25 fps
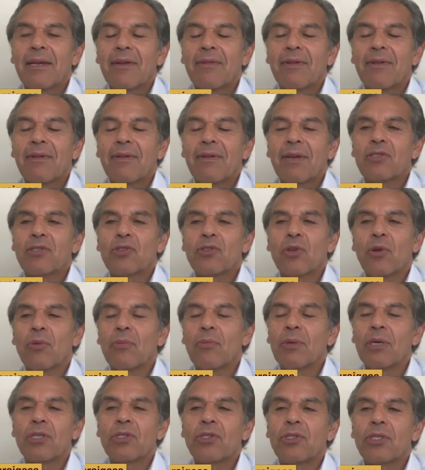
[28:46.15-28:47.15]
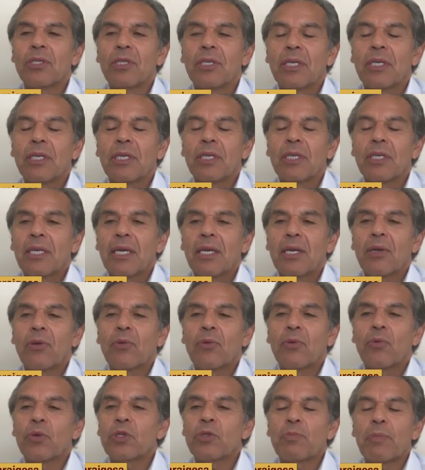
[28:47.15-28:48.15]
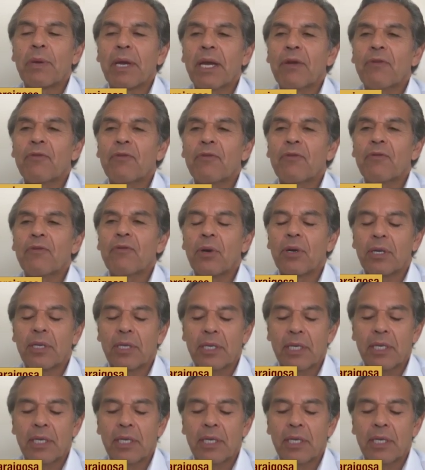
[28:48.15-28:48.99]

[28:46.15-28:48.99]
have had so much respect for.